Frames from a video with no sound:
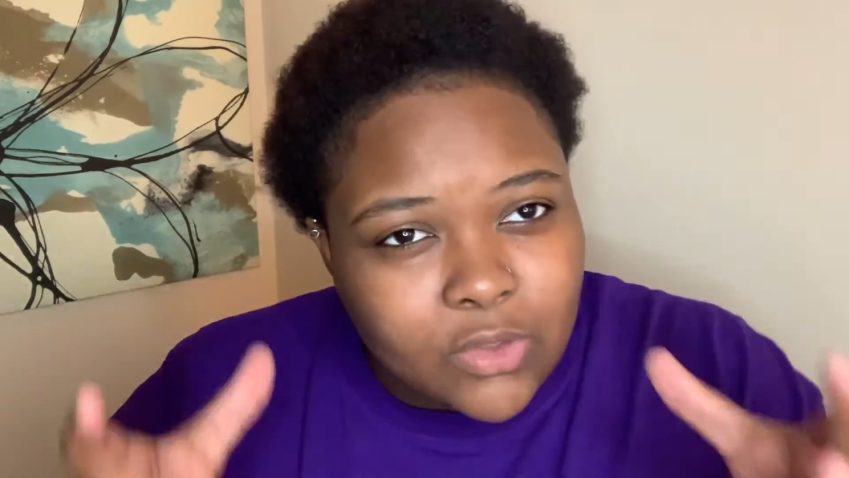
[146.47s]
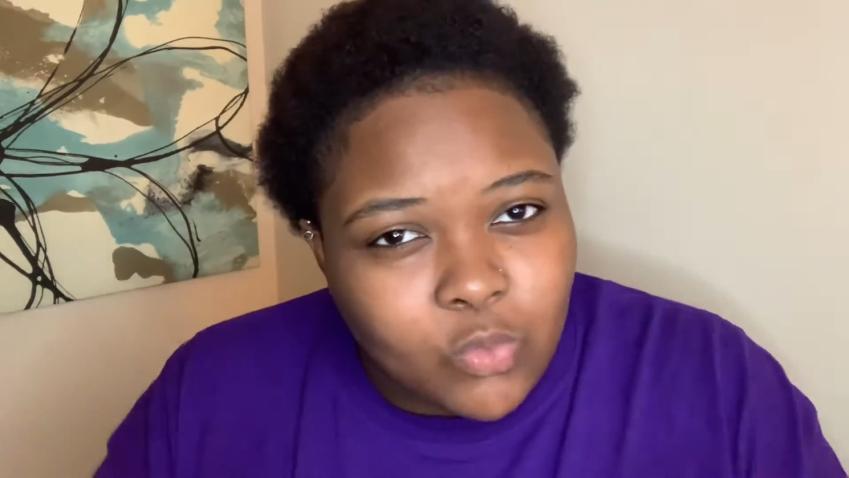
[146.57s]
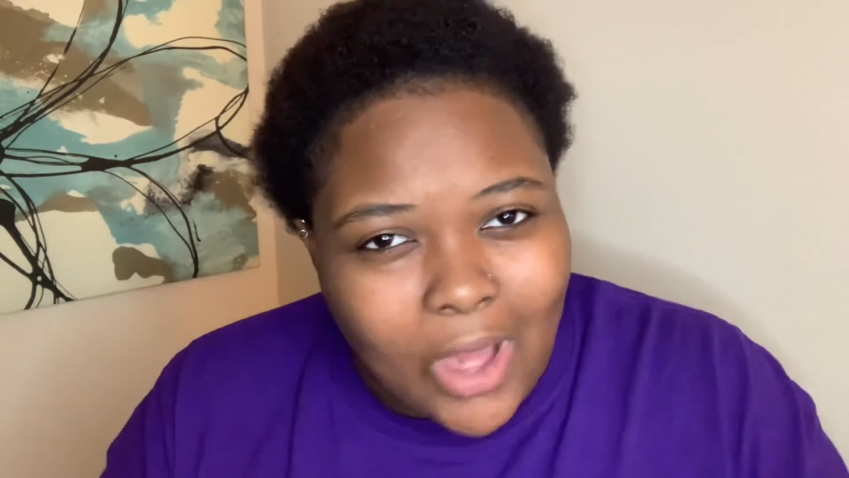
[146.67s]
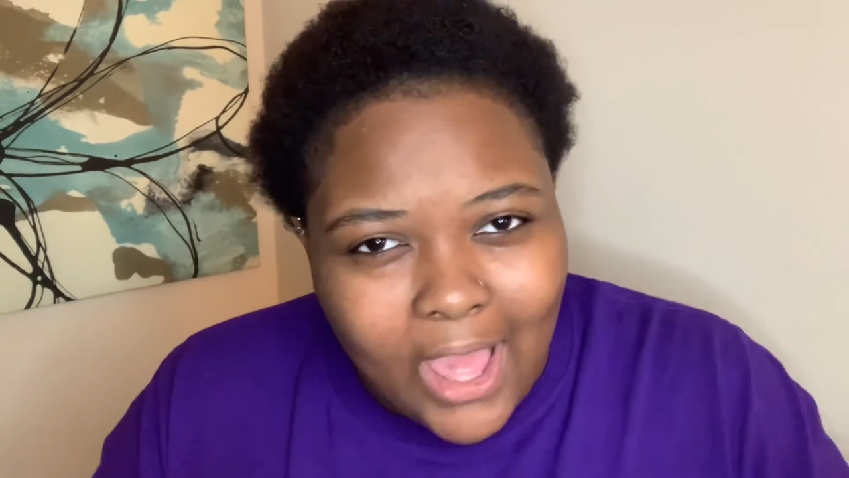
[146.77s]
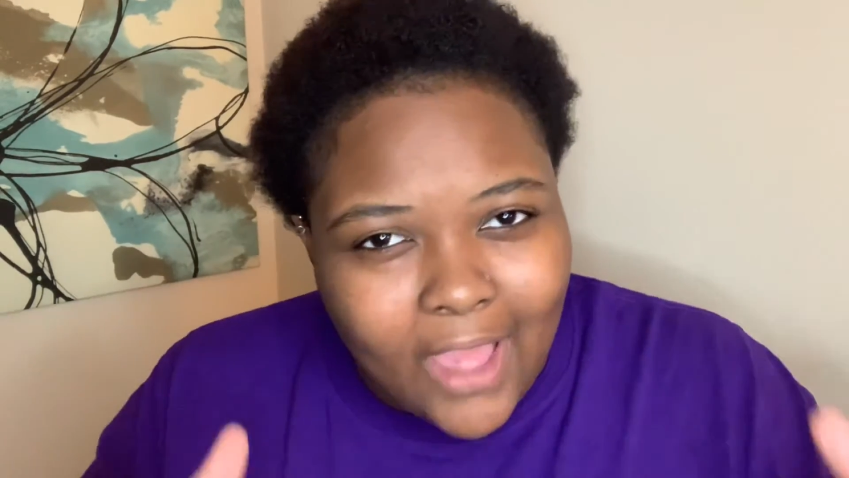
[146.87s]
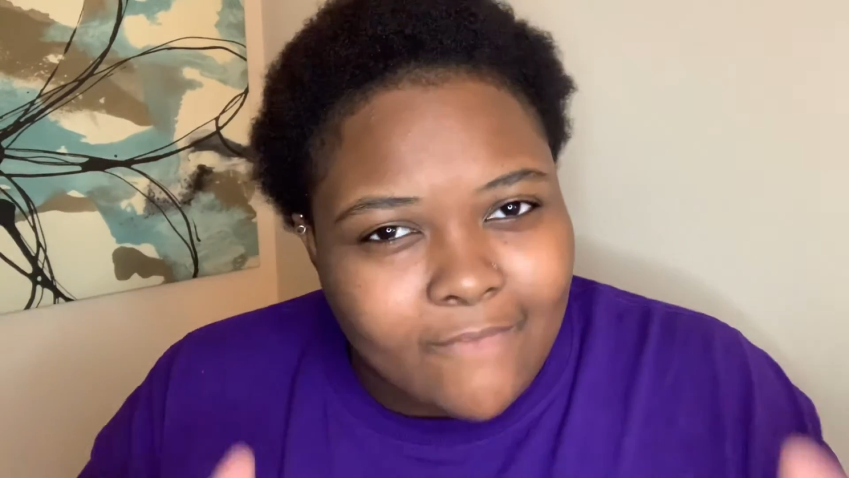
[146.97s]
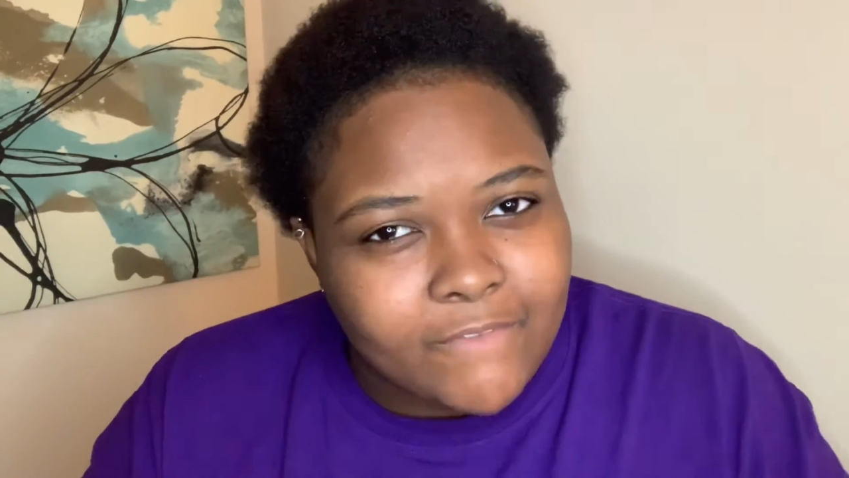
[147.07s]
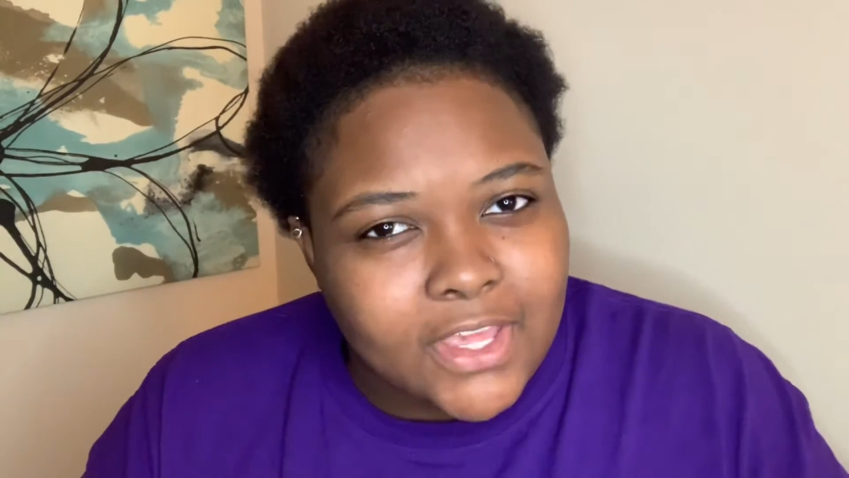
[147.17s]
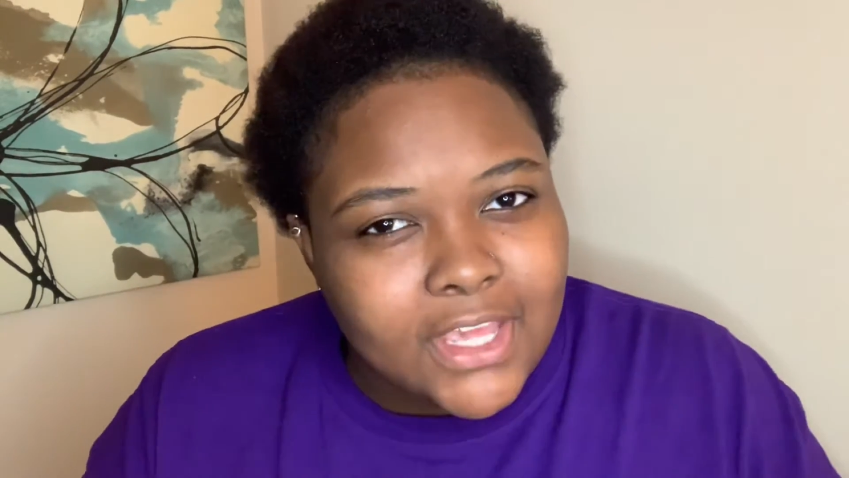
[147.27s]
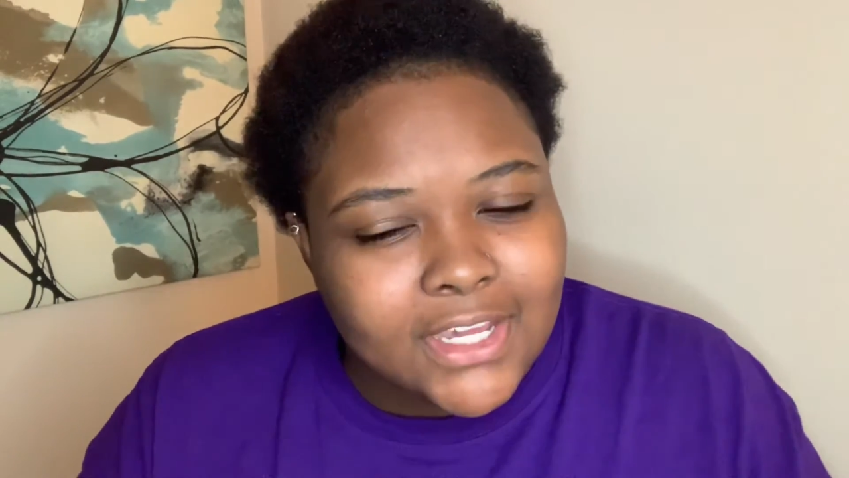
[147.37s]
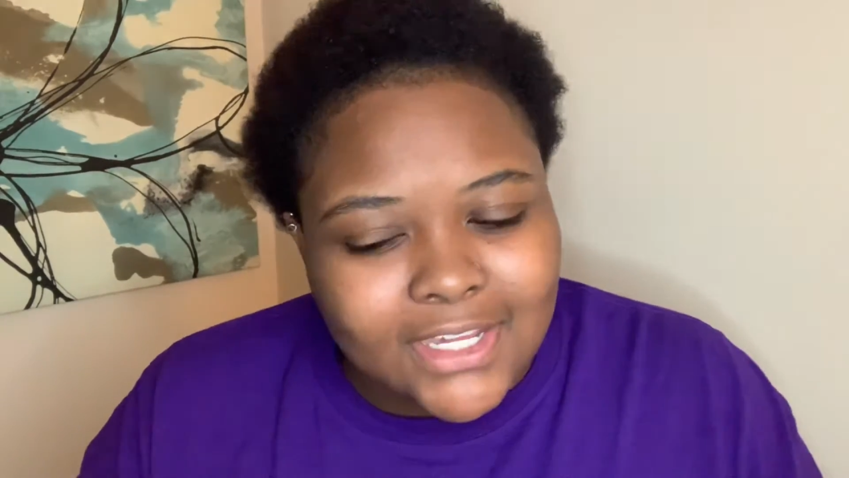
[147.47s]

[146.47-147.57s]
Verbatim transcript: wide feet,